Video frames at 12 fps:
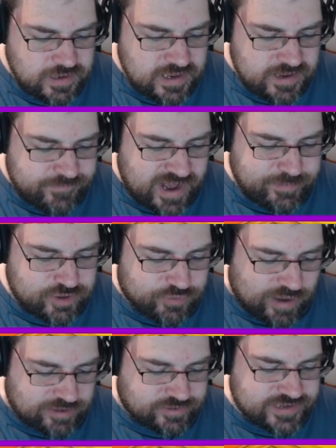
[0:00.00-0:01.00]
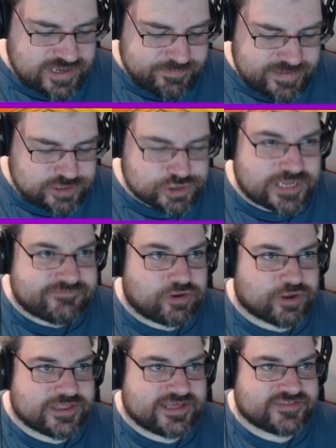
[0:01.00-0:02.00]
Primal Groudon. Let me just have a
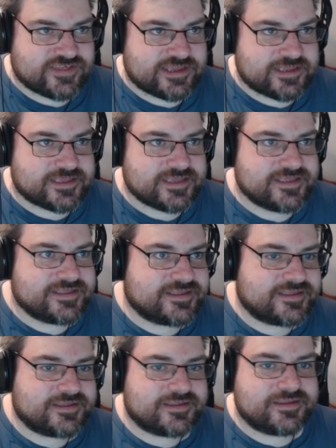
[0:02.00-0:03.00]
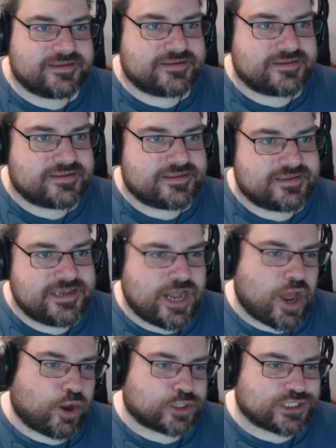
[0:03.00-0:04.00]
look at this thing. You
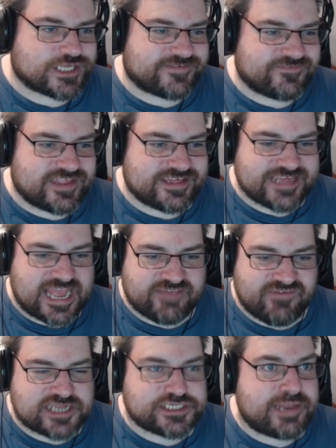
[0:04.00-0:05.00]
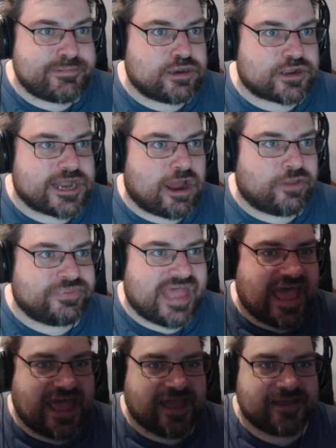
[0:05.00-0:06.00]
know, just for the sake of it. Actually, let me look at it on
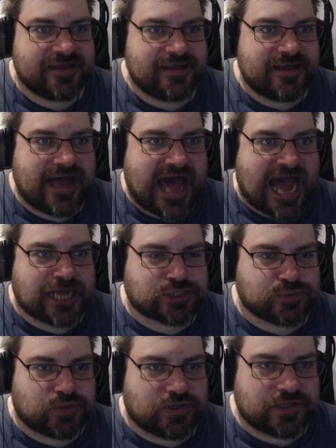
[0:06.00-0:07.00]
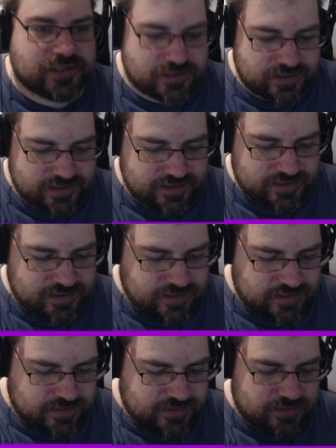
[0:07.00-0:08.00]
their actual
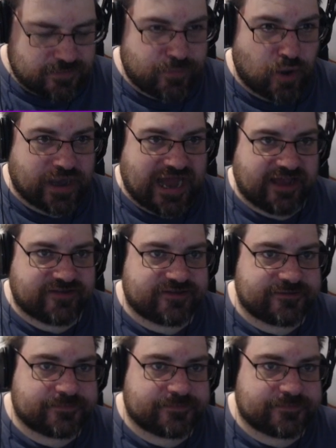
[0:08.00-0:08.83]
Pokedex.